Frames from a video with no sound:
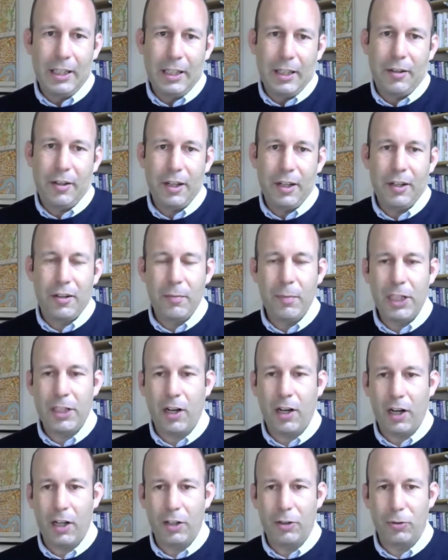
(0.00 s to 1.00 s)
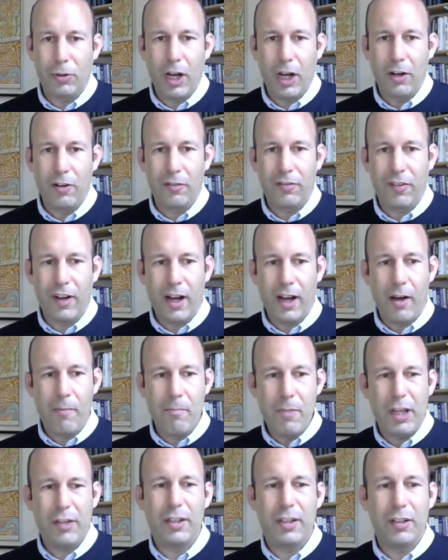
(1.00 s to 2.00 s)
It's a bit hard to kind of
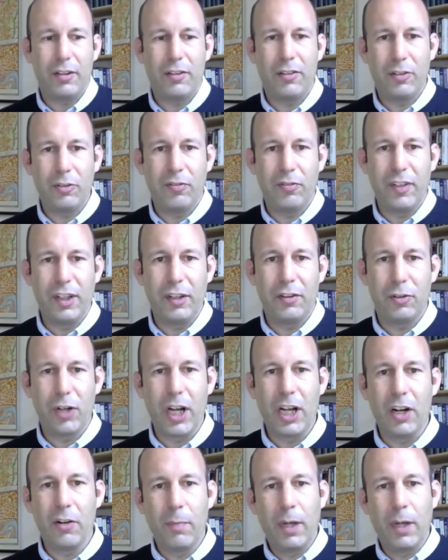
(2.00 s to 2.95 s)
mix these two things together.